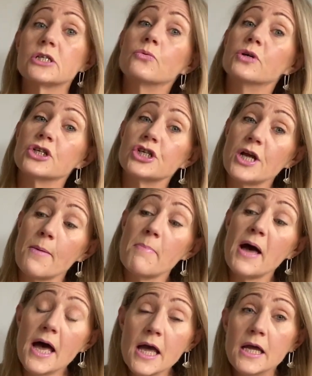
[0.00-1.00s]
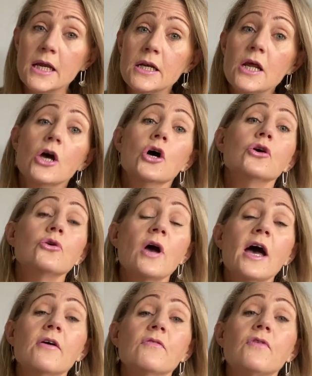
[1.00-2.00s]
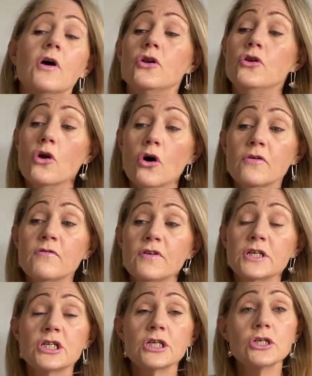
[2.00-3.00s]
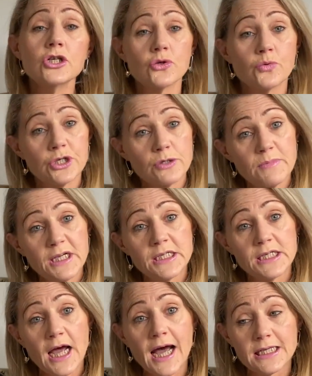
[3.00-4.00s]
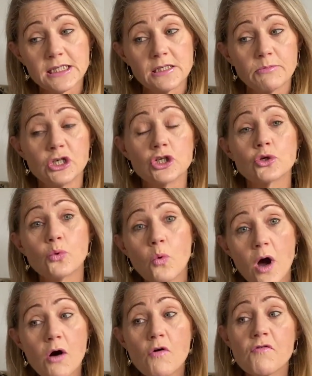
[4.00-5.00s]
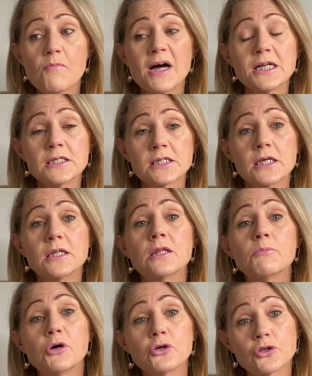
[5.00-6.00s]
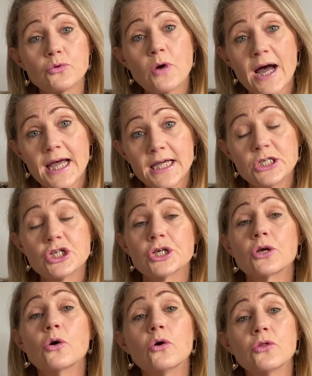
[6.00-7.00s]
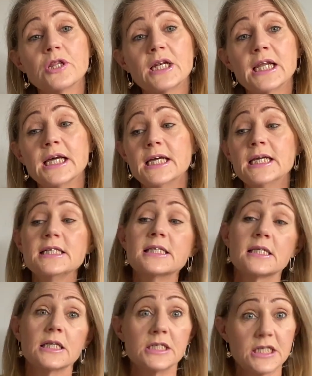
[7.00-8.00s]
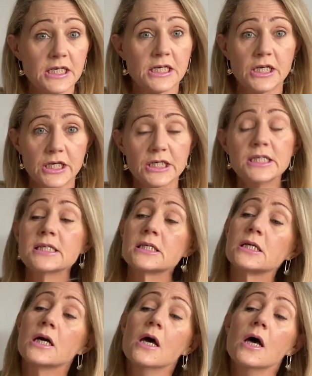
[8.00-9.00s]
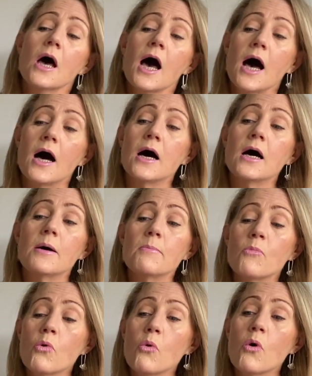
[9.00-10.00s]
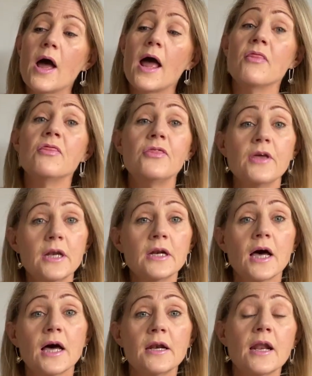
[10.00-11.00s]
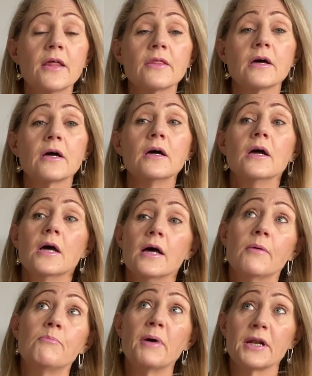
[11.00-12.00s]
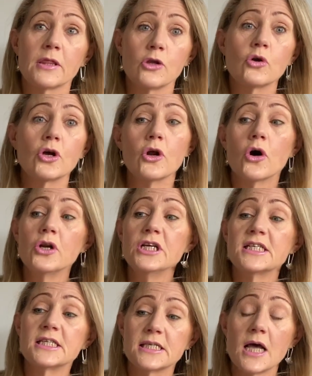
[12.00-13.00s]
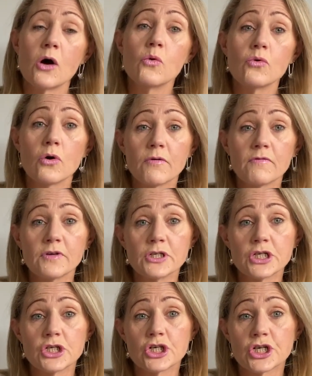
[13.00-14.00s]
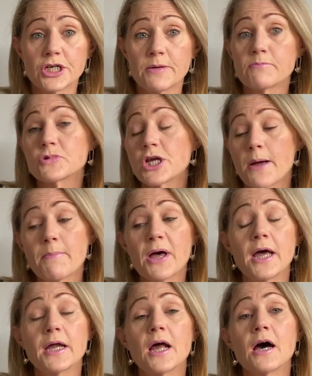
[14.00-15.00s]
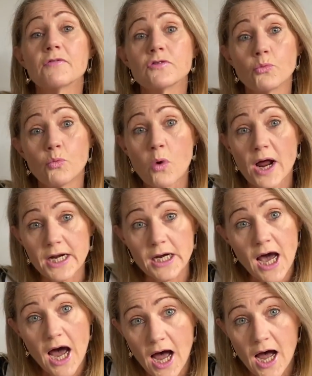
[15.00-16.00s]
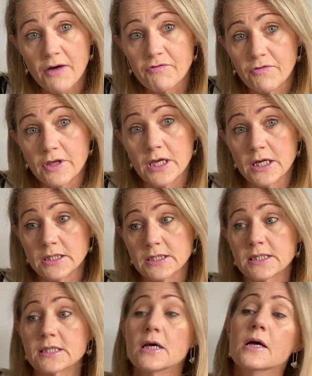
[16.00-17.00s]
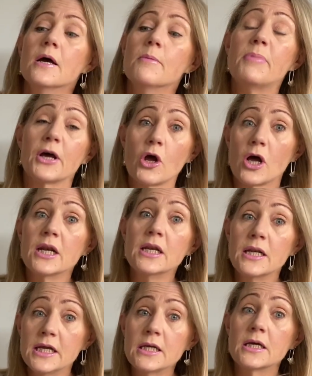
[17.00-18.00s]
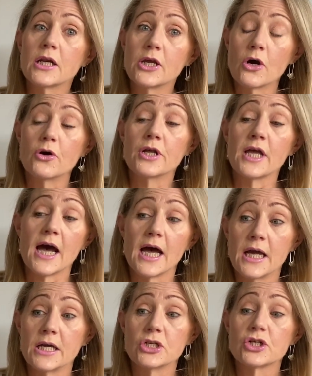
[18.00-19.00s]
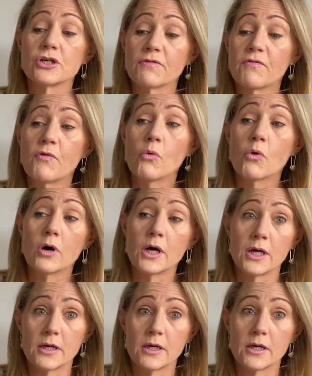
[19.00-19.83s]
Whereas champagne, you have non-vintage, which means it has to be 12 months in the bottle aging on the lees, the dead yeast, and then another, but you can only sell non-vintage champagne after 1.5 years, but legally only aged for